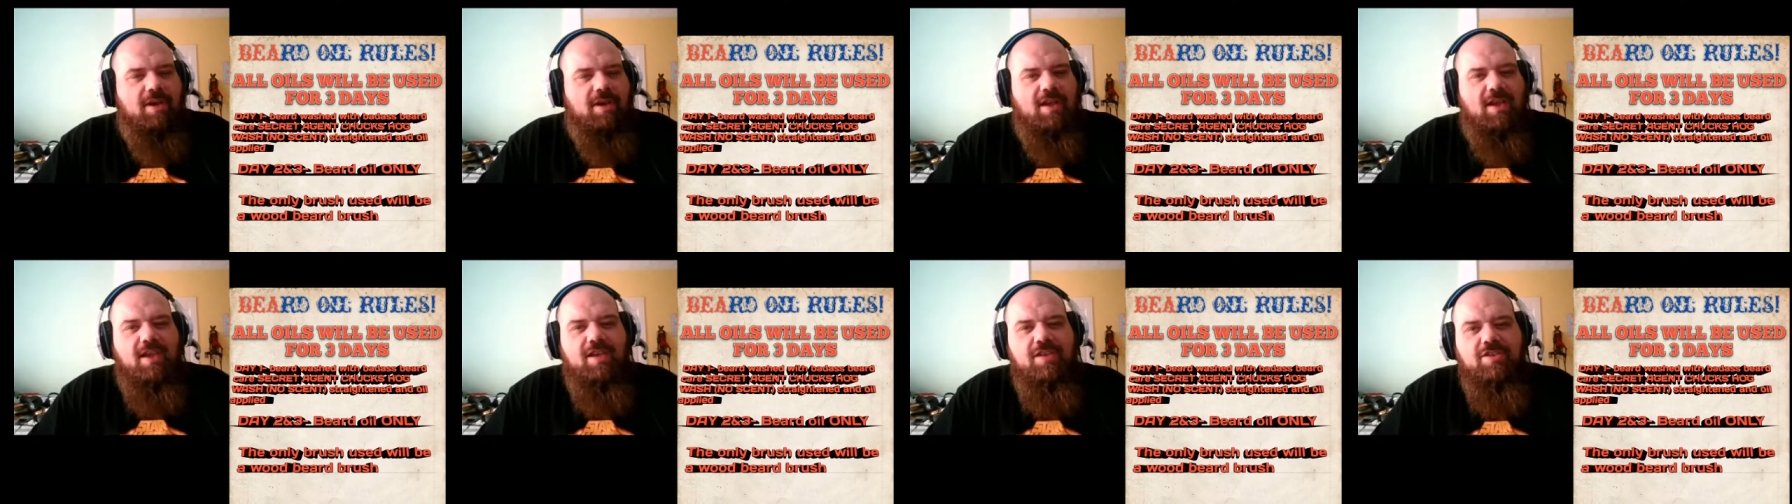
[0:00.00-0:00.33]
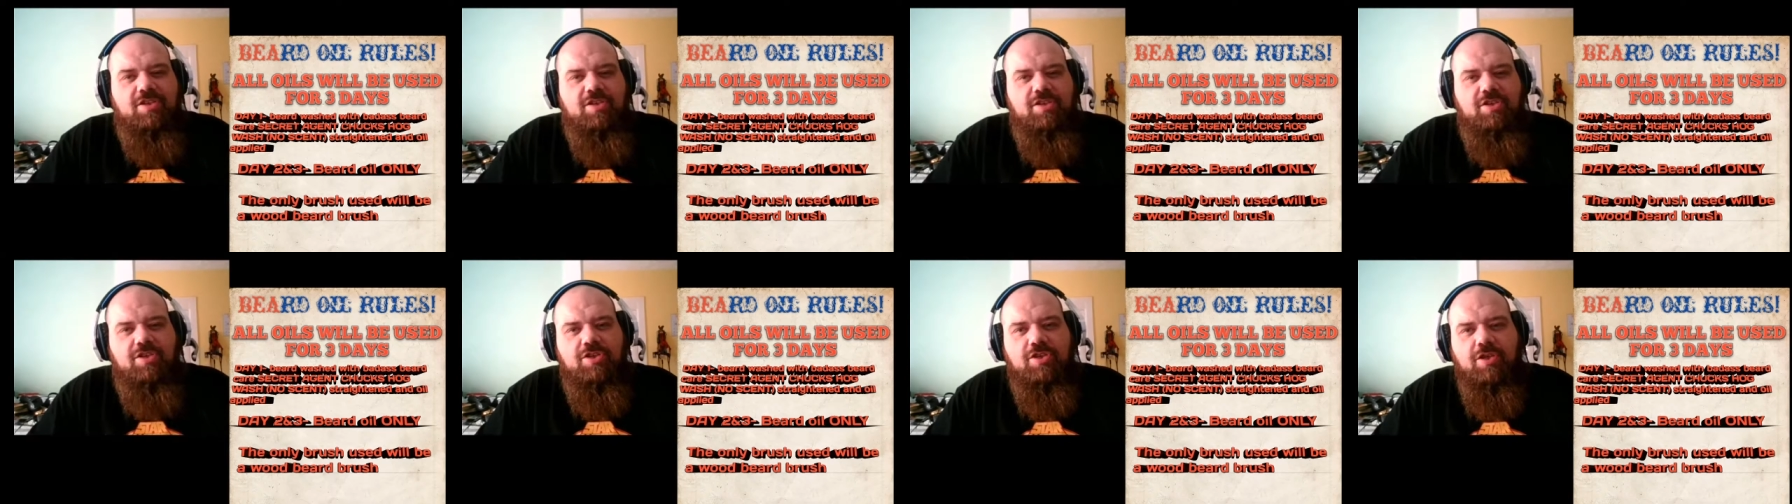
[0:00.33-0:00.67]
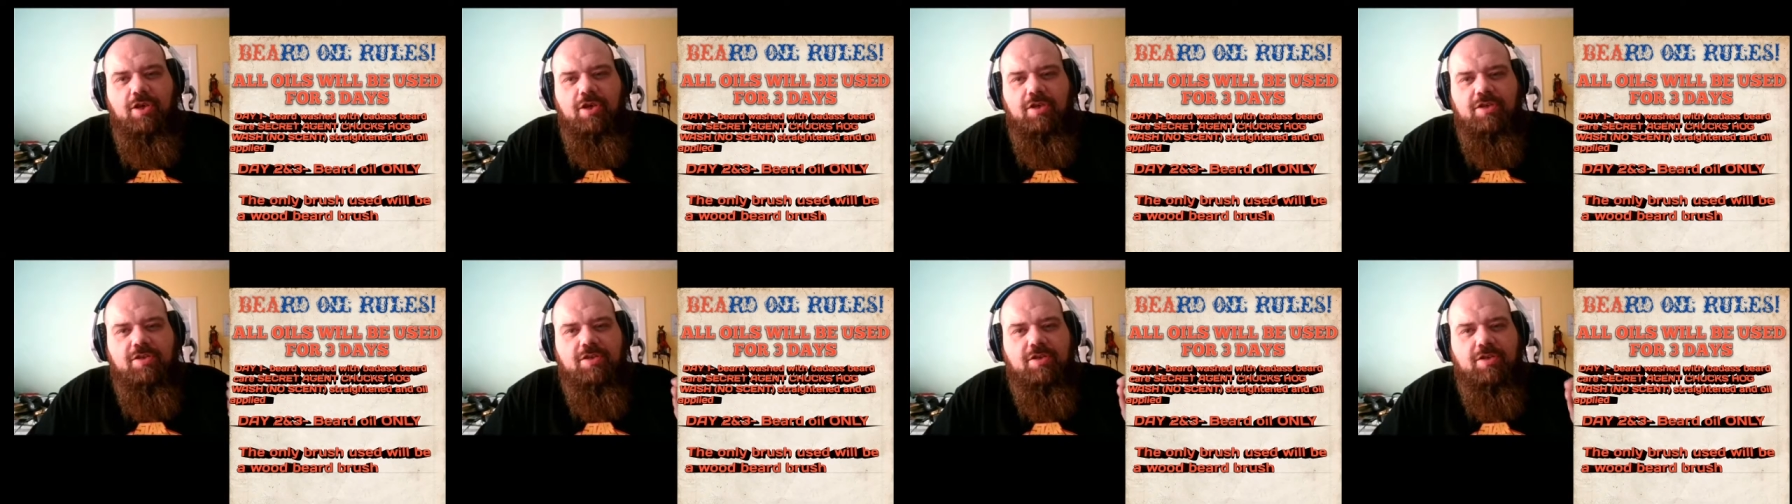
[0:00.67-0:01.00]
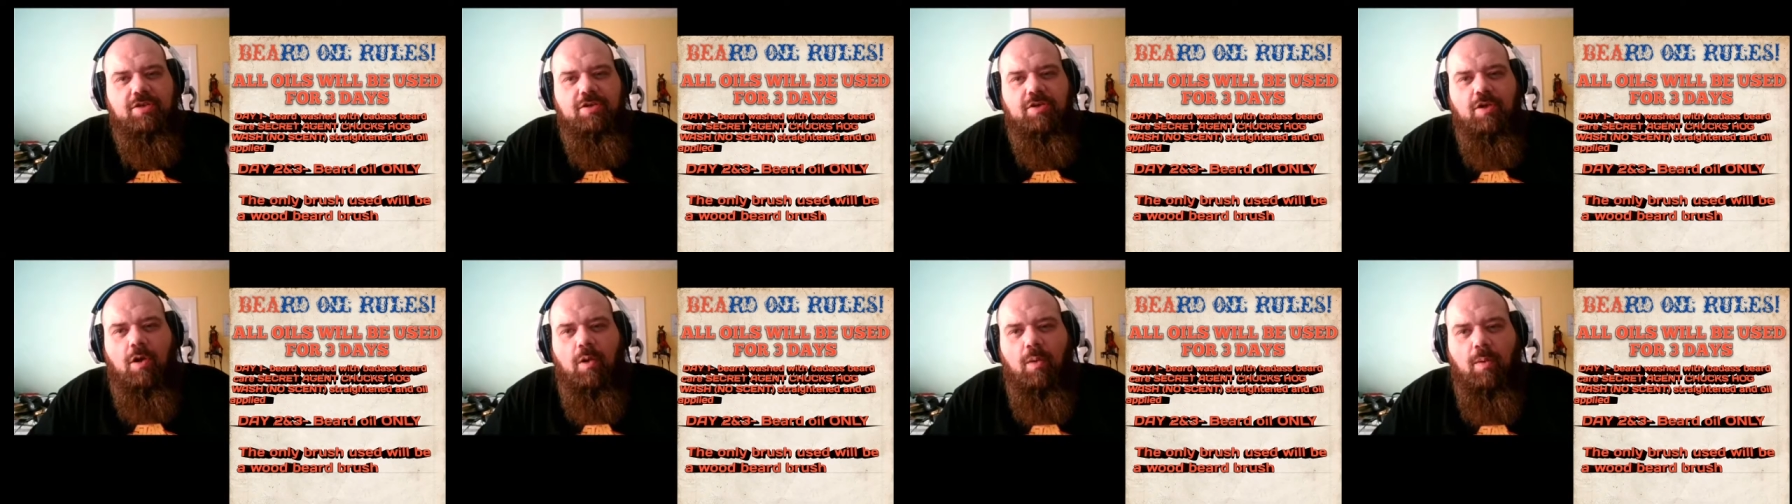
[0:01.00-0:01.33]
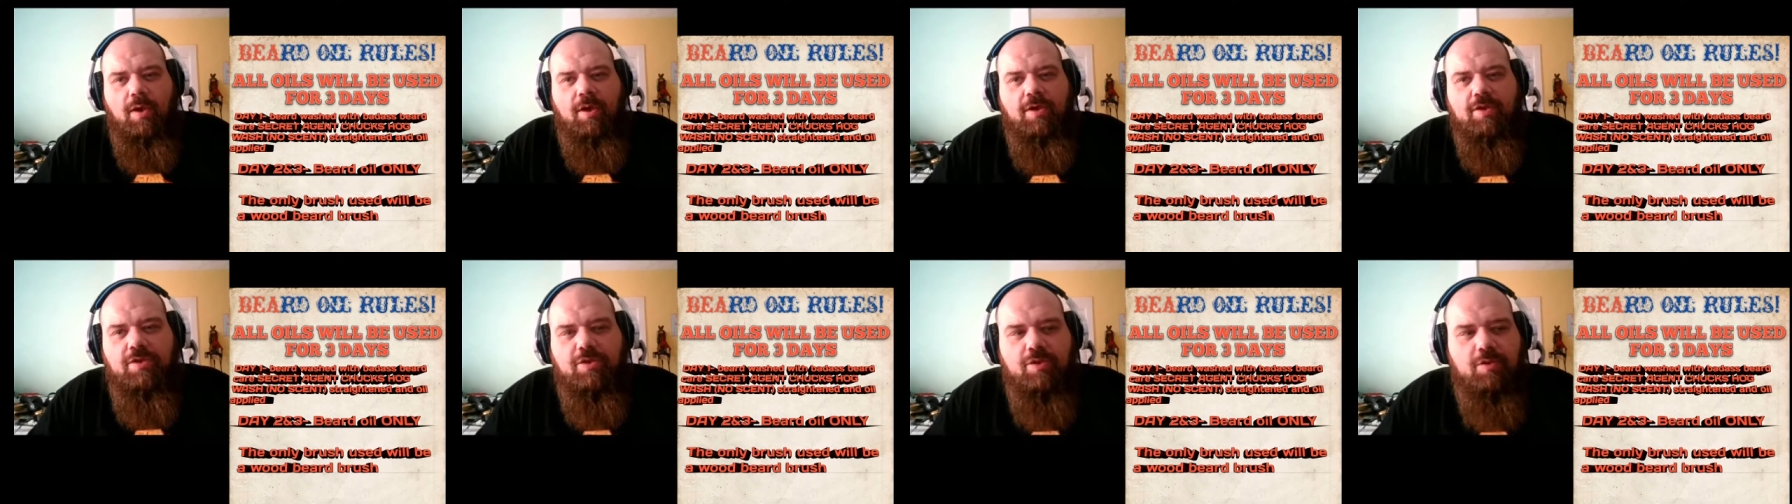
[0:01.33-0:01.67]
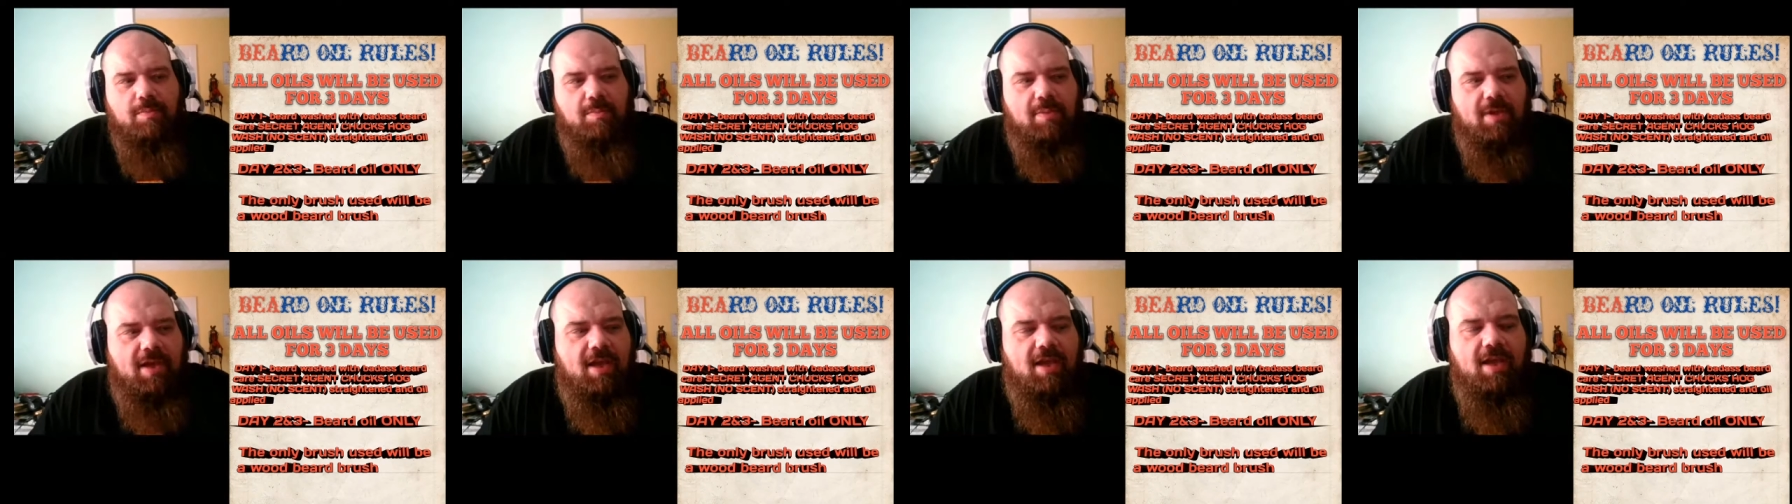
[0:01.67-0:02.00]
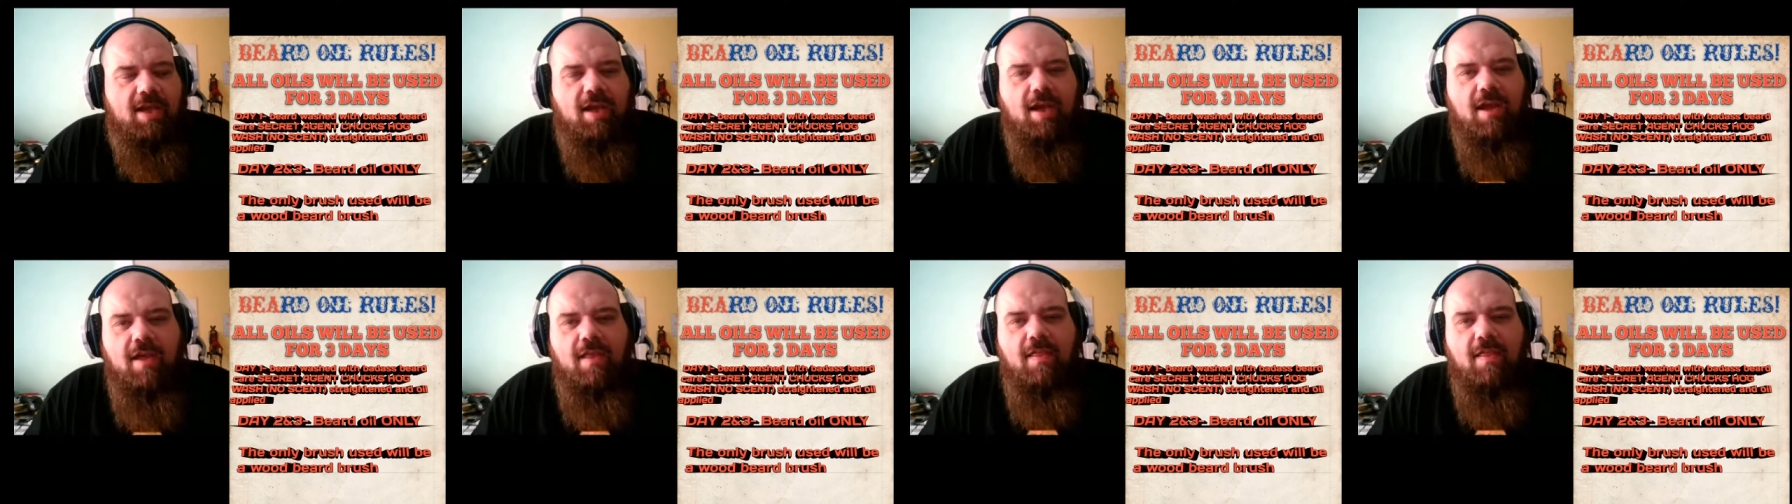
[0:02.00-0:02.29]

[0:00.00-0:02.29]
is just going to be